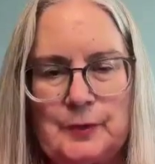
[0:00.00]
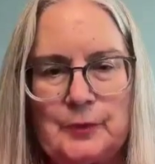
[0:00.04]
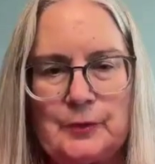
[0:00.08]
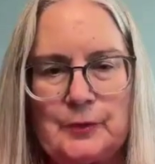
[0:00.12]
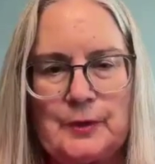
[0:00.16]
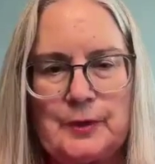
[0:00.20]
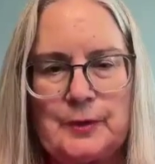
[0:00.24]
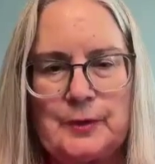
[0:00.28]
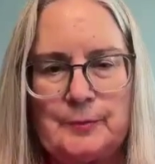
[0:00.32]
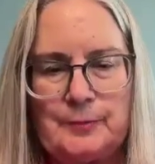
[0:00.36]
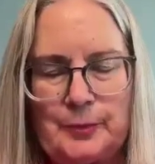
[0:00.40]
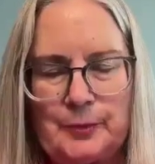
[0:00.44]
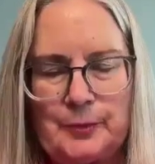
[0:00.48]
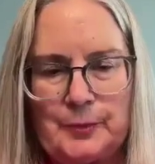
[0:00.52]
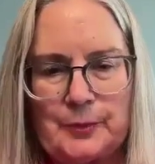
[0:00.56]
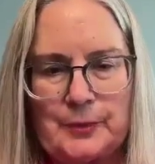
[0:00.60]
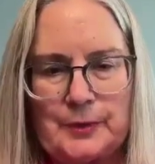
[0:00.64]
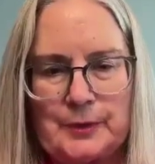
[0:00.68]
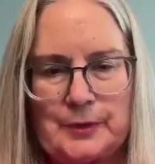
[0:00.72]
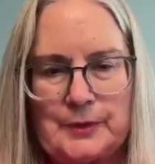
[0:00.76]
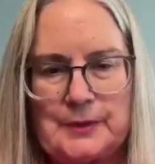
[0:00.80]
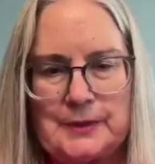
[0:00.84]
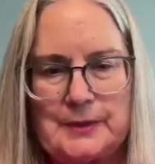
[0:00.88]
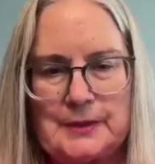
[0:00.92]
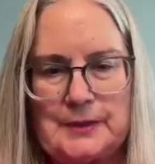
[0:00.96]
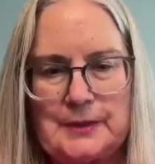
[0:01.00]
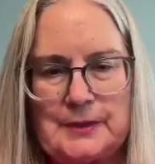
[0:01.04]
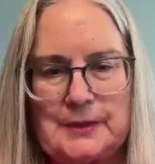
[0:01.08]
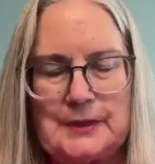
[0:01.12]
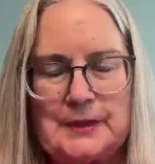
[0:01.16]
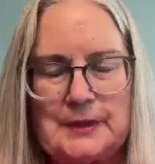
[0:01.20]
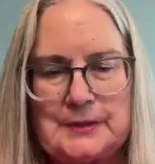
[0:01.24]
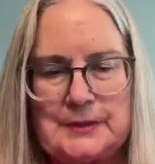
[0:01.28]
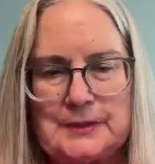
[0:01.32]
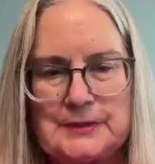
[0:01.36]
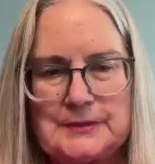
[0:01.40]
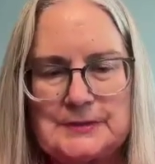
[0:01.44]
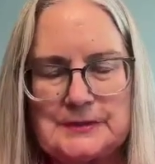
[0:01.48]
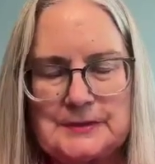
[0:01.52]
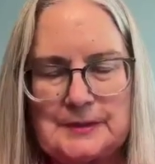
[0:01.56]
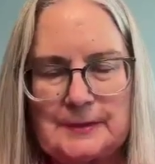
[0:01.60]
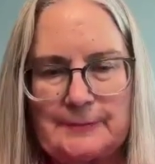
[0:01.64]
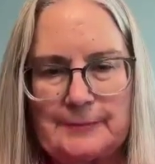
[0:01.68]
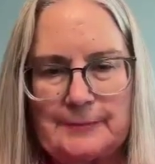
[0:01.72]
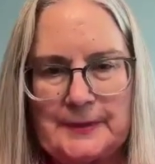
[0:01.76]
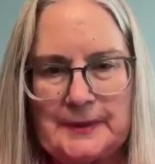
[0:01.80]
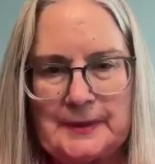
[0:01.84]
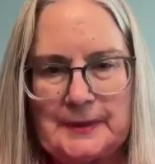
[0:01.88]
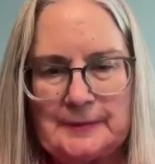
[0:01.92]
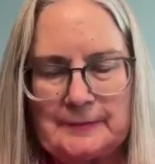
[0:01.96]
more important than the
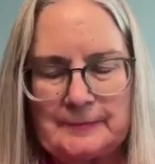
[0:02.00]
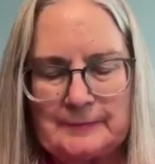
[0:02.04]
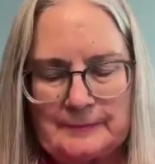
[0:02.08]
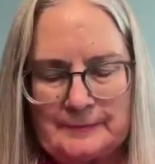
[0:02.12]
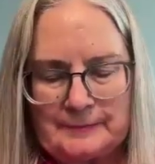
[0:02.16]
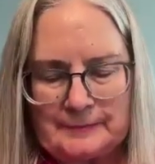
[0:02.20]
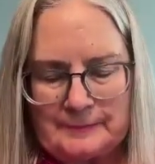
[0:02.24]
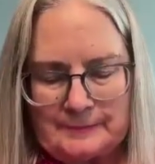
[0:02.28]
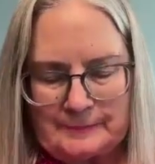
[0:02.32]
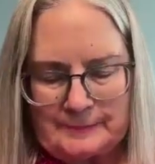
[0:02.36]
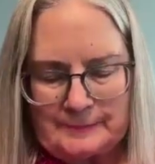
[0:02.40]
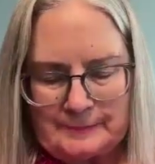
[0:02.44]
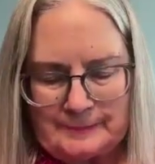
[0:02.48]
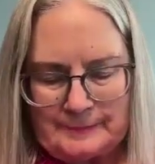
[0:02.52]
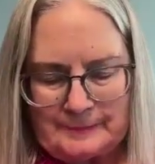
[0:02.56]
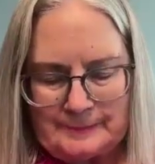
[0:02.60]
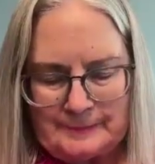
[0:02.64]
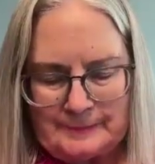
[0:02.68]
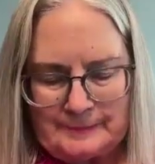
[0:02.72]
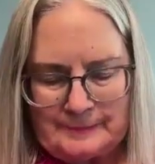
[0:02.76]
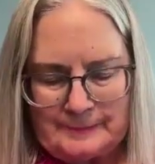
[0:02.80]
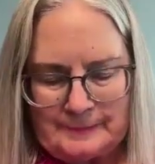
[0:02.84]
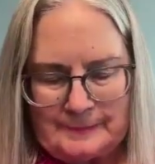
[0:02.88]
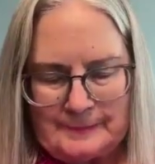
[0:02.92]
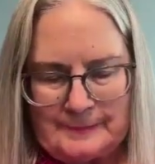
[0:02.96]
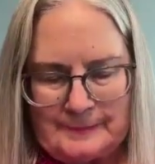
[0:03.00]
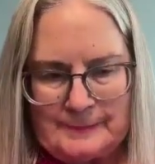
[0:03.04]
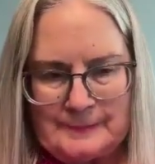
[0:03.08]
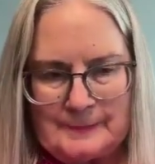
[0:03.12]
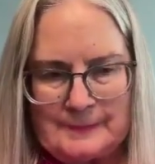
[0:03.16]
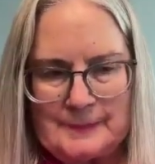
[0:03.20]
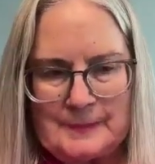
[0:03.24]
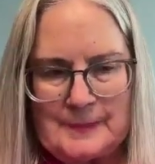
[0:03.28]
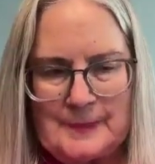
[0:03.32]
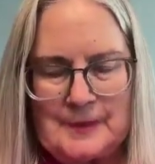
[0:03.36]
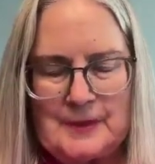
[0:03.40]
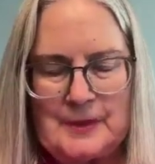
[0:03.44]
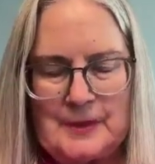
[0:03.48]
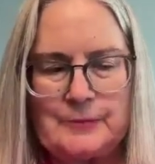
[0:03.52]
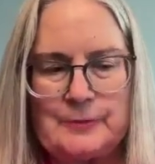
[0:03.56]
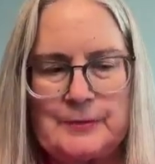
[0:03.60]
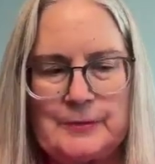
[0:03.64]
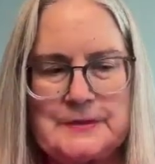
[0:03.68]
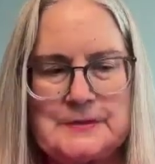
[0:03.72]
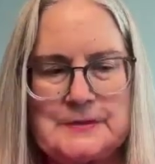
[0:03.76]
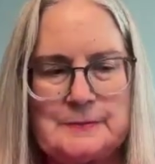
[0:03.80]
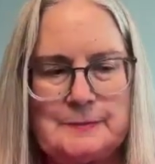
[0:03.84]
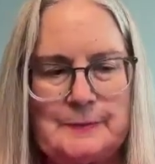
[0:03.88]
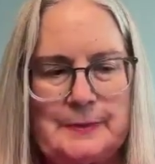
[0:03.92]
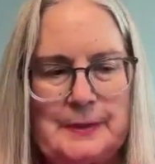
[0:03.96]
something. Our
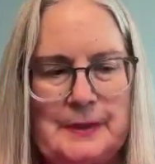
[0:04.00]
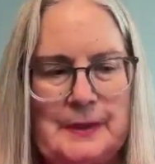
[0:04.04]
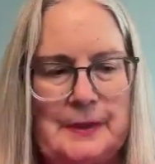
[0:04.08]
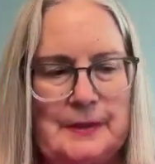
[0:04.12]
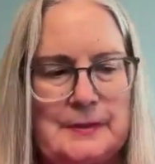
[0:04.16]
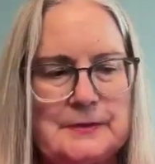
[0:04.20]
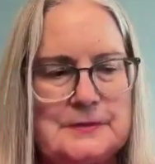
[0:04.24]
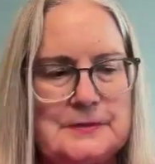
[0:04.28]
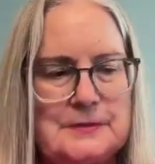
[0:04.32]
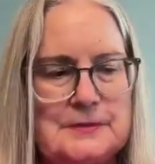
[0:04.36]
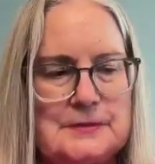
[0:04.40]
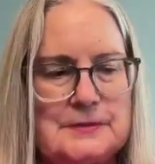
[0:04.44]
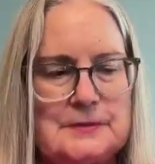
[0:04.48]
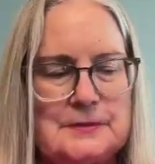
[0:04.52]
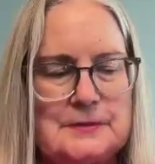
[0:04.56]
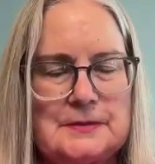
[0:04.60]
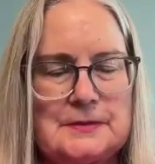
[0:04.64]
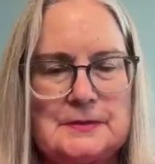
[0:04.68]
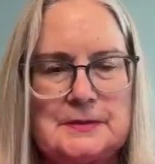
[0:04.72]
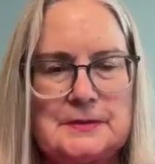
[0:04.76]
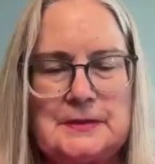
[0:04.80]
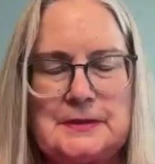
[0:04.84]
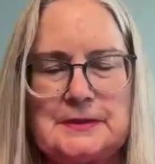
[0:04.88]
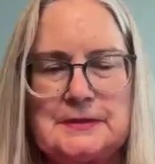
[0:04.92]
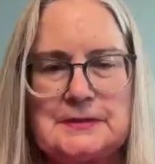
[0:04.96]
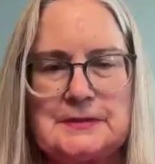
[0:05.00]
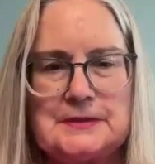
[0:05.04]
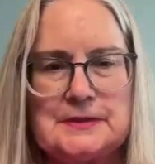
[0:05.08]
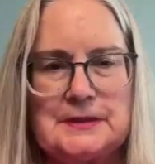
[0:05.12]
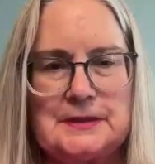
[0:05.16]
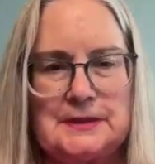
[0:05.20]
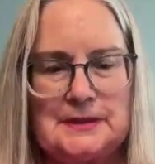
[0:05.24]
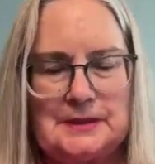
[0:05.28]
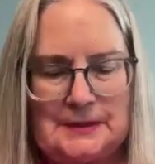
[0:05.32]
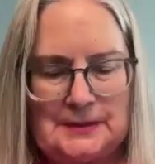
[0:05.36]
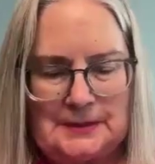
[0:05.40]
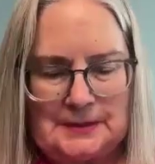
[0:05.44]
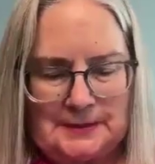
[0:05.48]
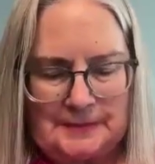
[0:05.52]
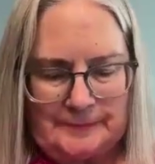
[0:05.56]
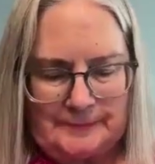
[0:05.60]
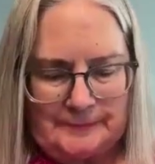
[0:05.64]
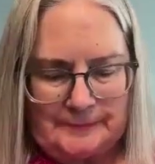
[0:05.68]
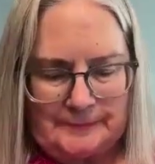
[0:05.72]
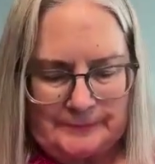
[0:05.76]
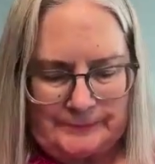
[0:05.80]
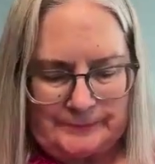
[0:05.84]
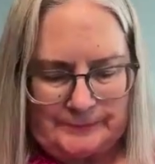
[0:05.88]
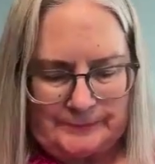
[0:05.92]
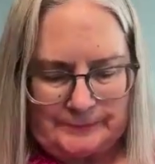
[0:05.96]
response is key.